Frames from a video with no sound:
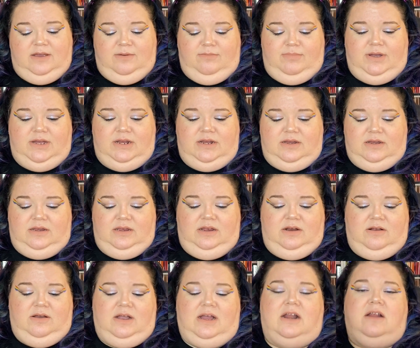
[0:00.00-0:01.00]
but you
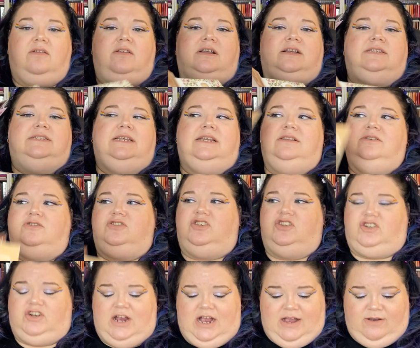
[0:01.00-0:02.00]
know, I got all the concealers to
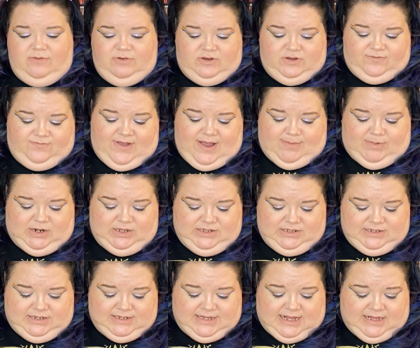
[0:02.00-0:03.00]
try, which is fabulous
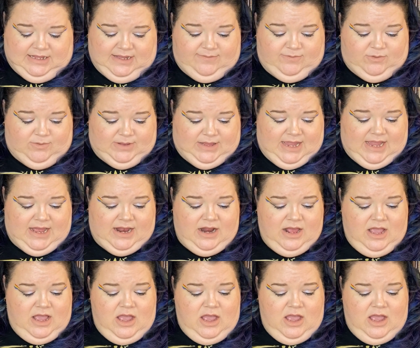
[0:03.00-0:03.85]
because I love doing that.